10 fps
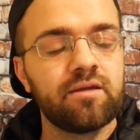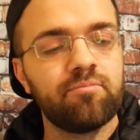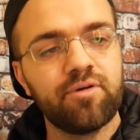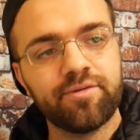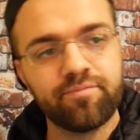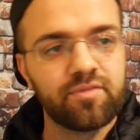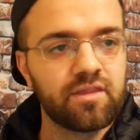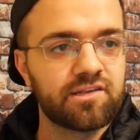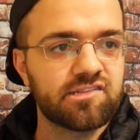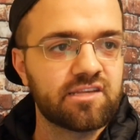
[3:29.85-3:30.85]
But
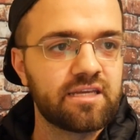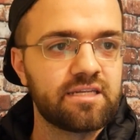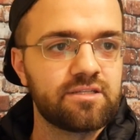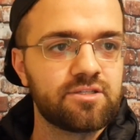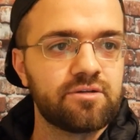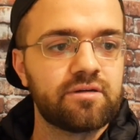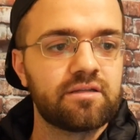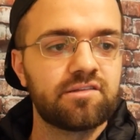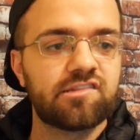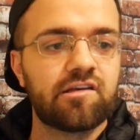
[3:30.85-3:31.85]
let's get into
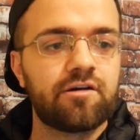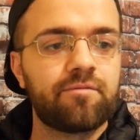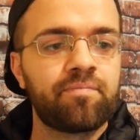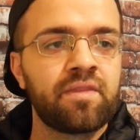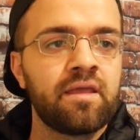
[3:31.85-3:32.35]
it. So